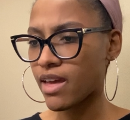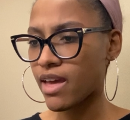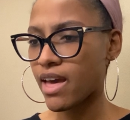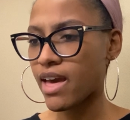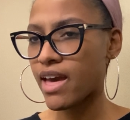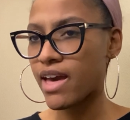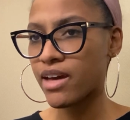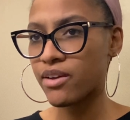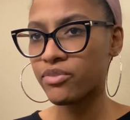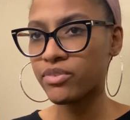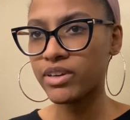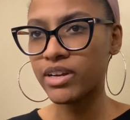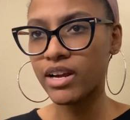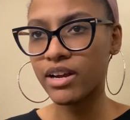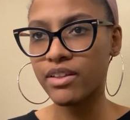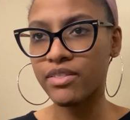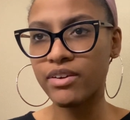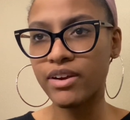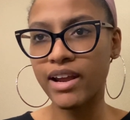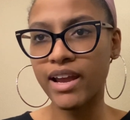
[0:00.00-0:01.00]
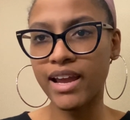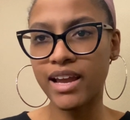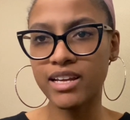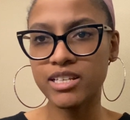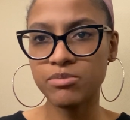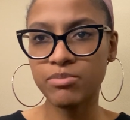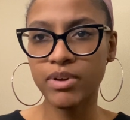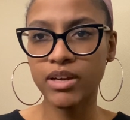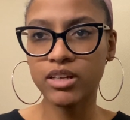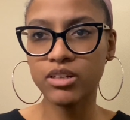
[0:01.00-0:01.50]
every other
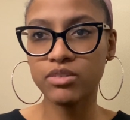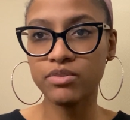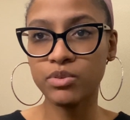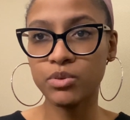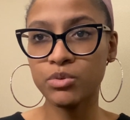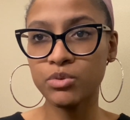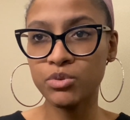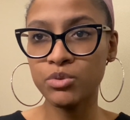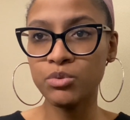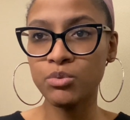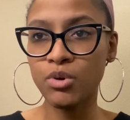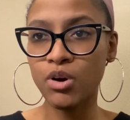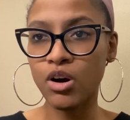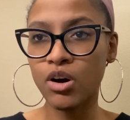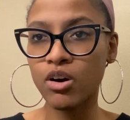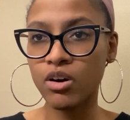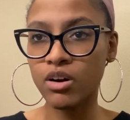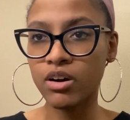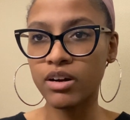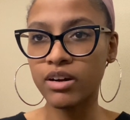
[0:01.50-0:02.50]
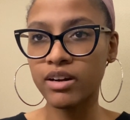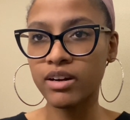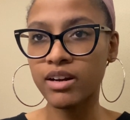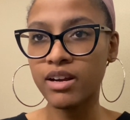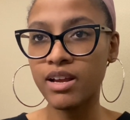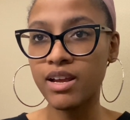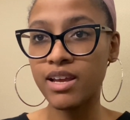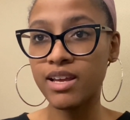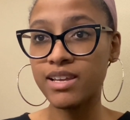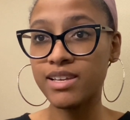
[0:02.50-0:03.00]
aspect of who you are
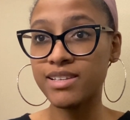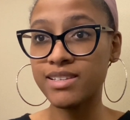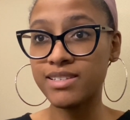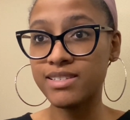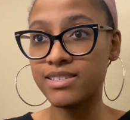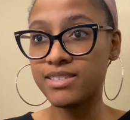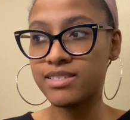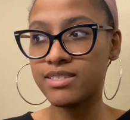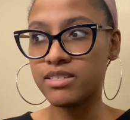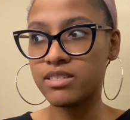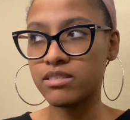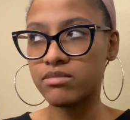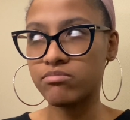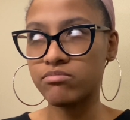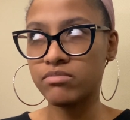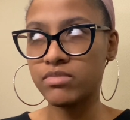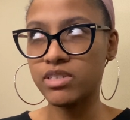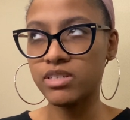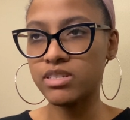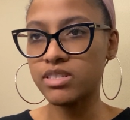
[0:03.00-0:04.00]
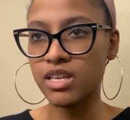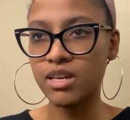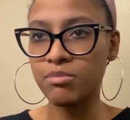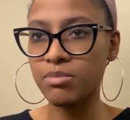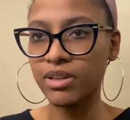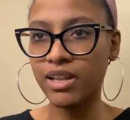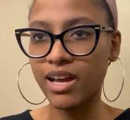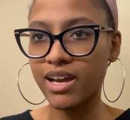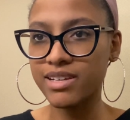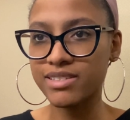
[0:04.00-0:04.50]
is
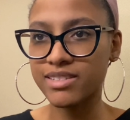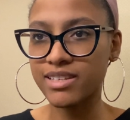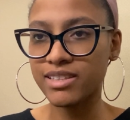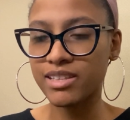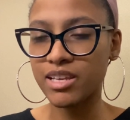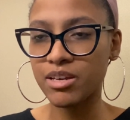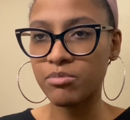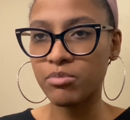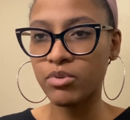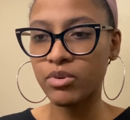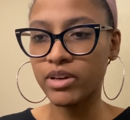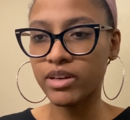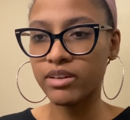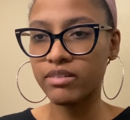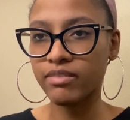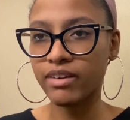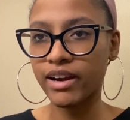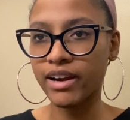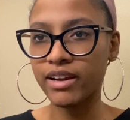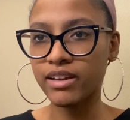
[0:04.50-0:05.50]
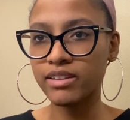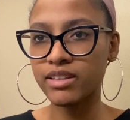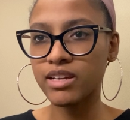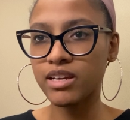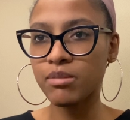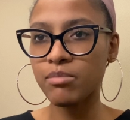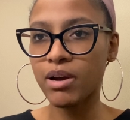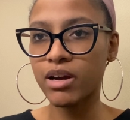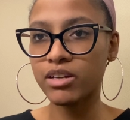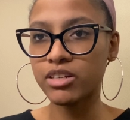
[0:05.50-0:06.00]
destabilized at that point, right? Think
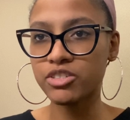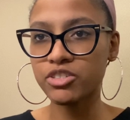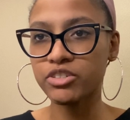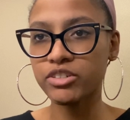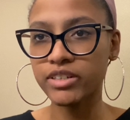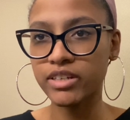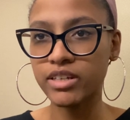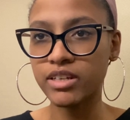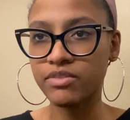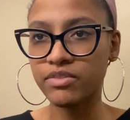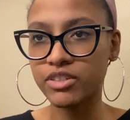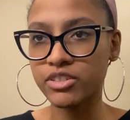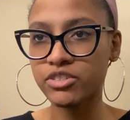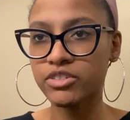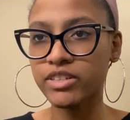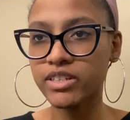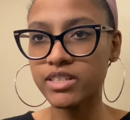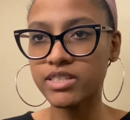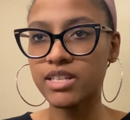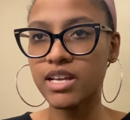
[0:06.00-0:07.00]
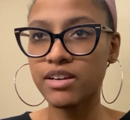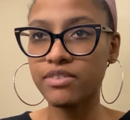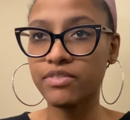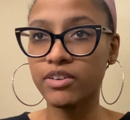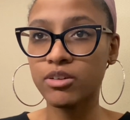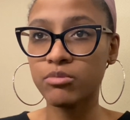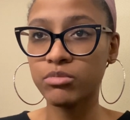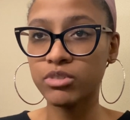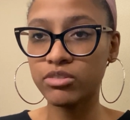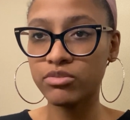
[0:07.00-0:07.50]
about a tree. If a tree is not
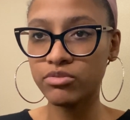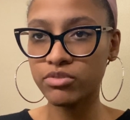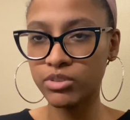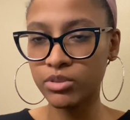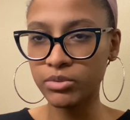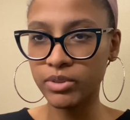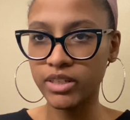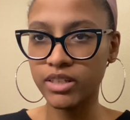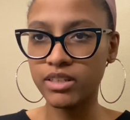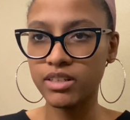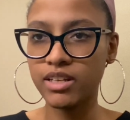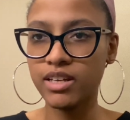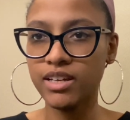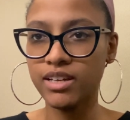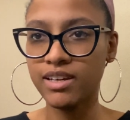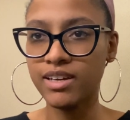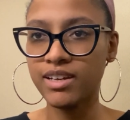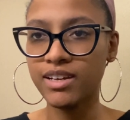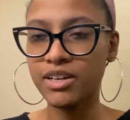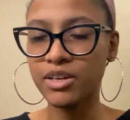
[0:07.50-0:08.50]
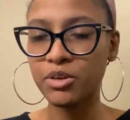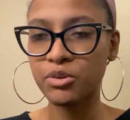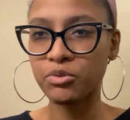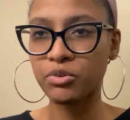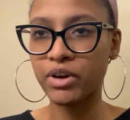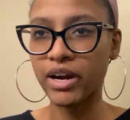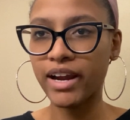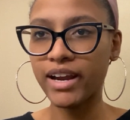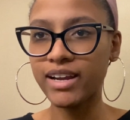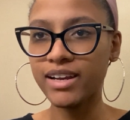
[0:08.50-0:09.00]
firmly rooted,
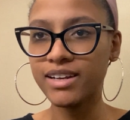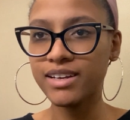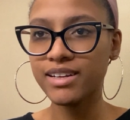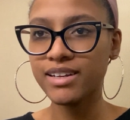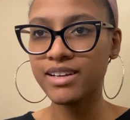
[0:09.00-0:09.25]
right,